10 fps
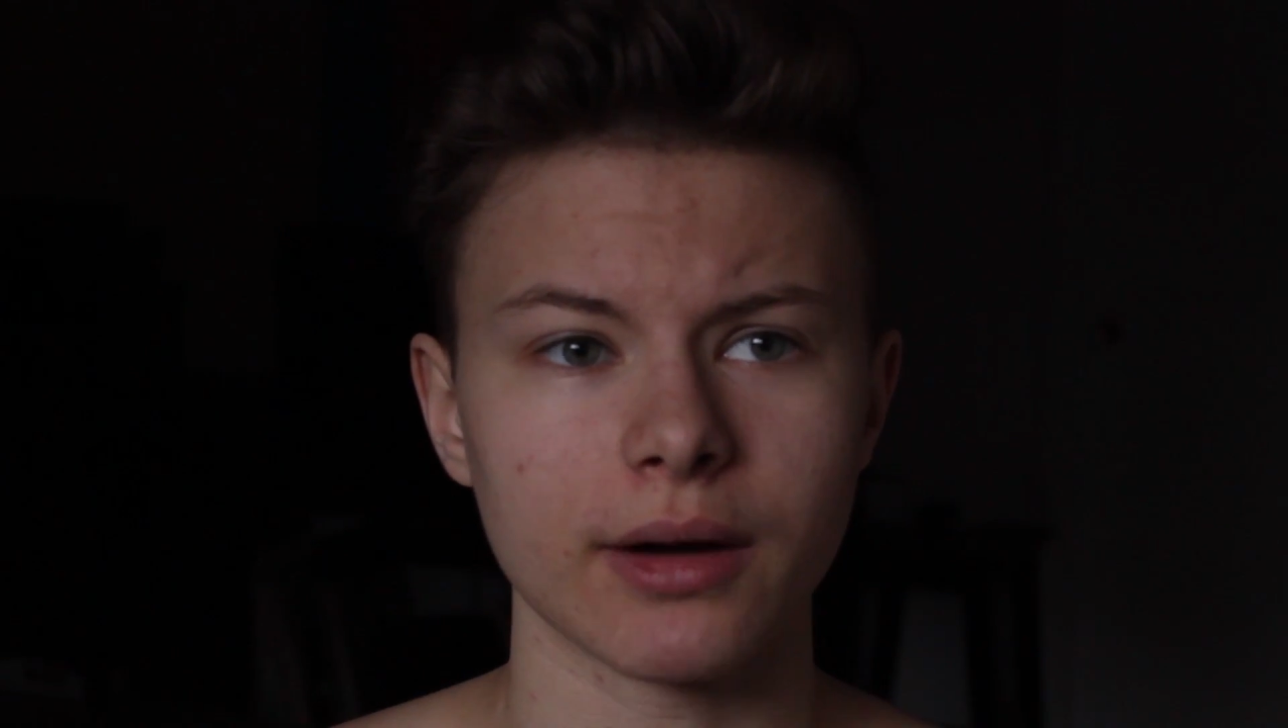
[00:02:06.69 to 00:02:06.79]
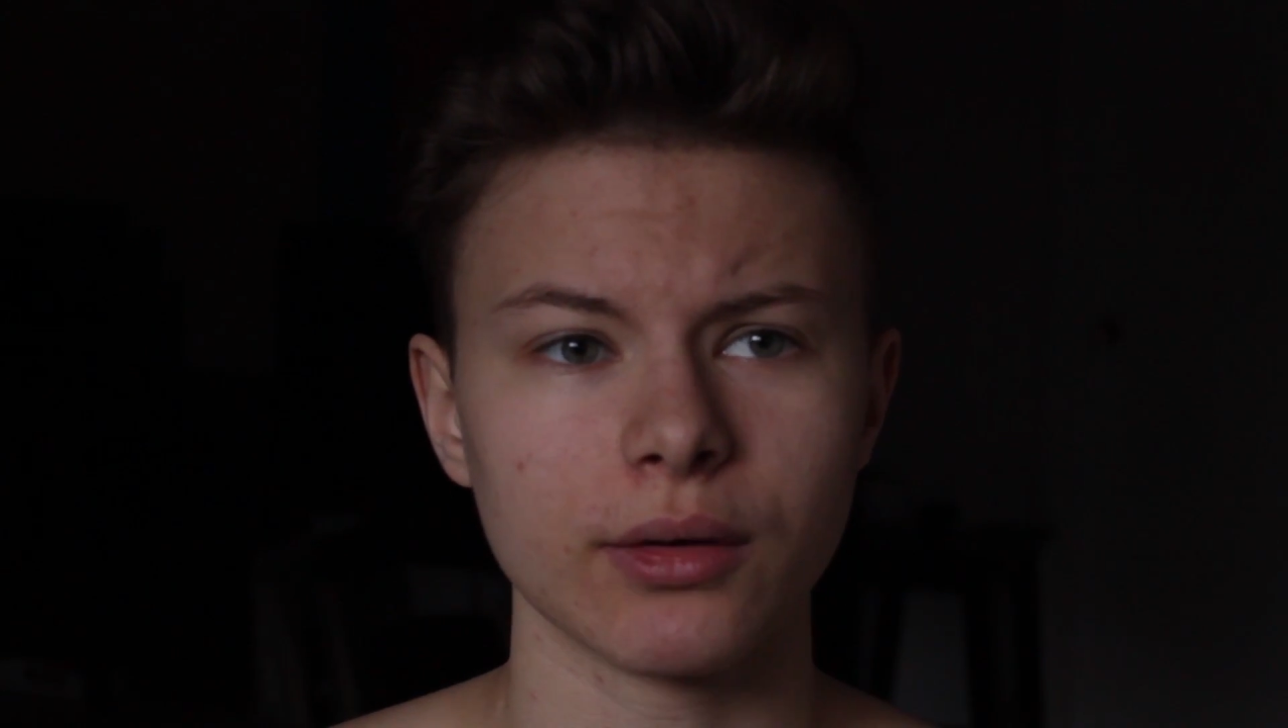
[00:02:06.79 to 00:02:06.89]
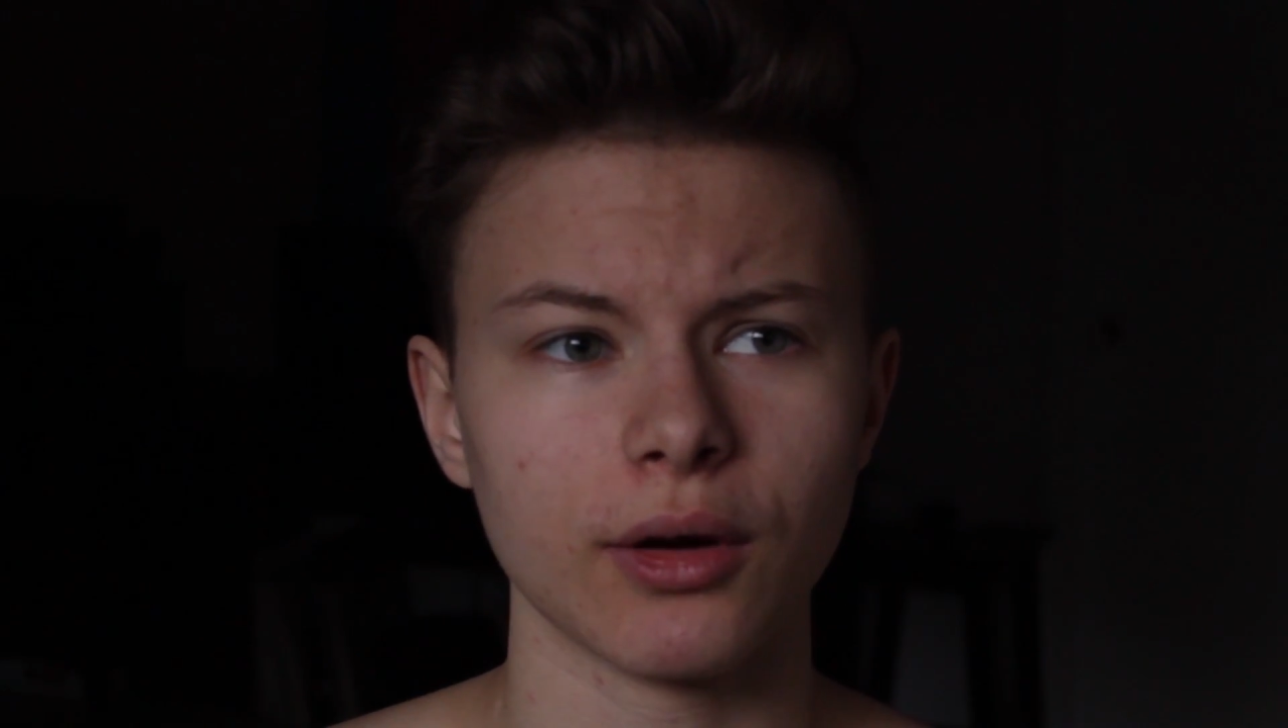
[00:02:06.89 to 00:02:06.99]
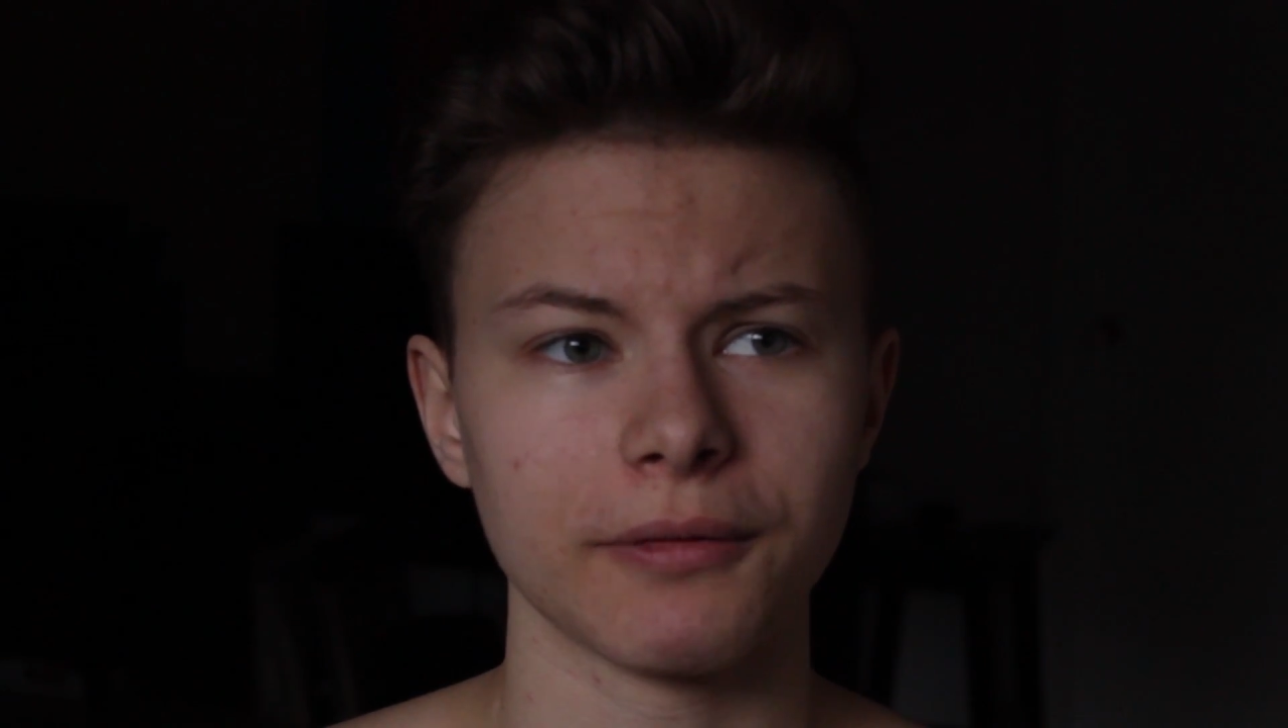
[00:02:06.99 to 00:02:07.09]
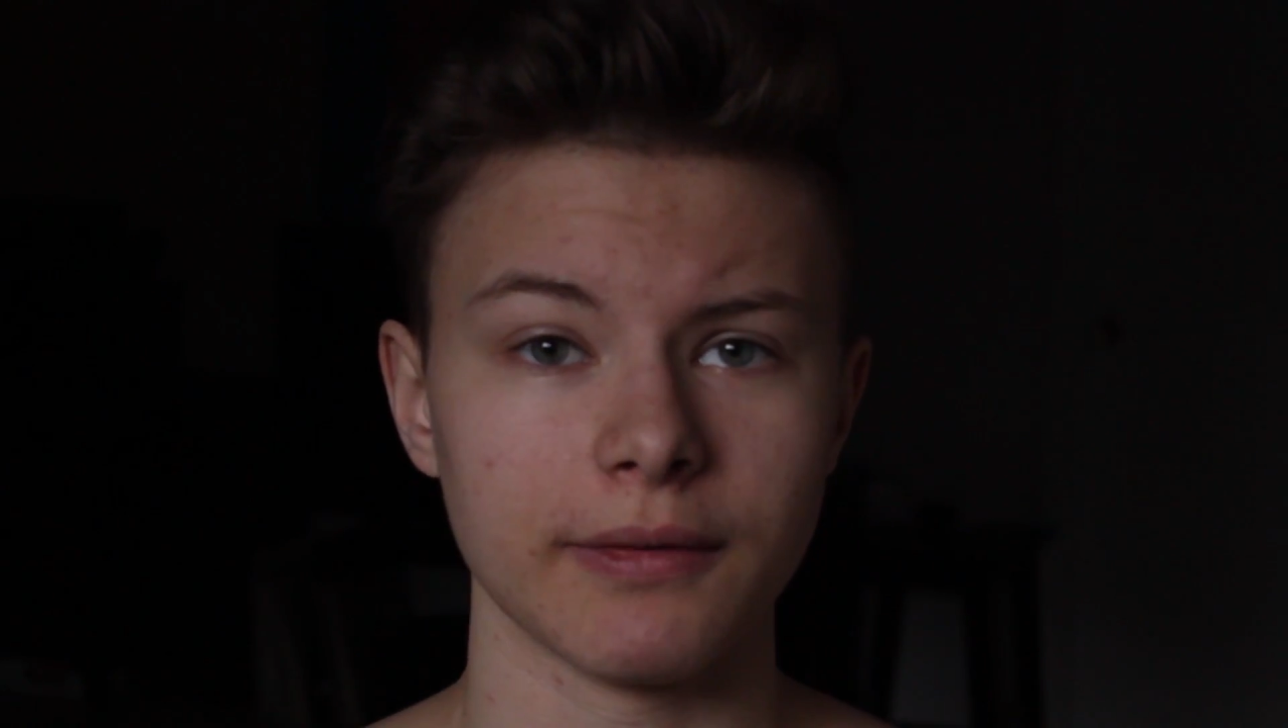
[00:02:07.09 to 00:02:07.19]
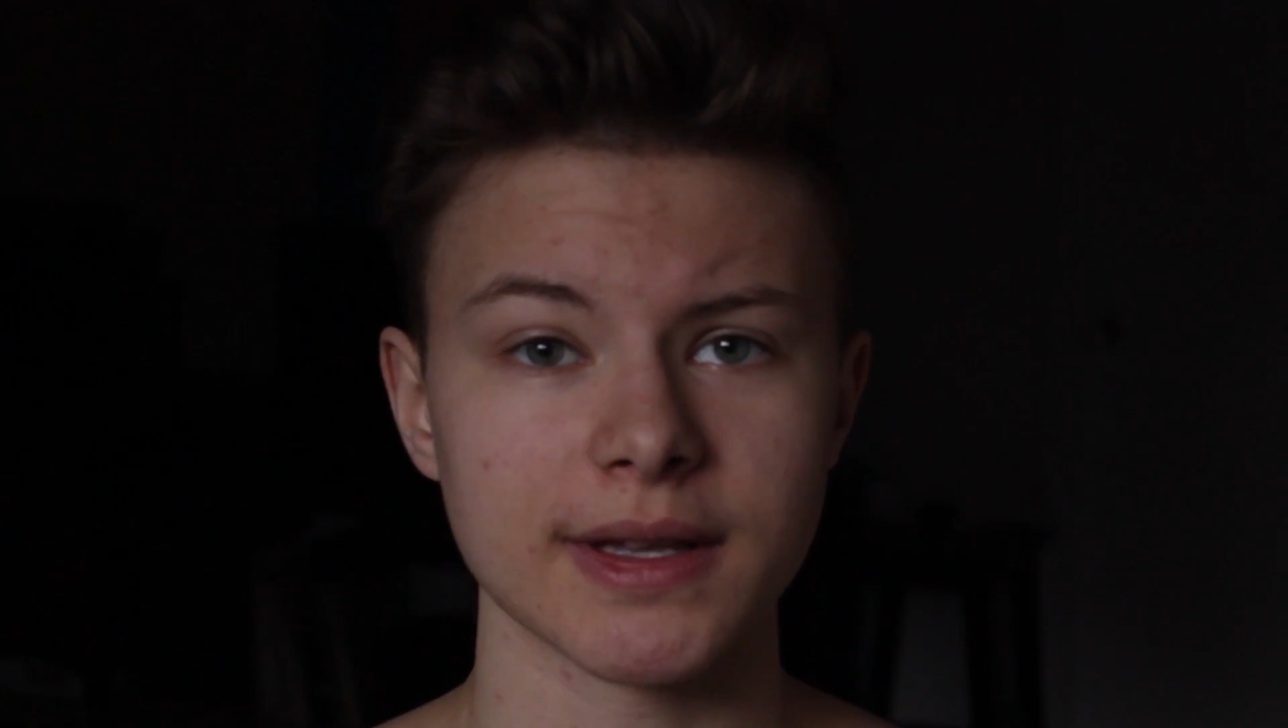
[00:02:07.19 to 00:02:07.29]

I don't know if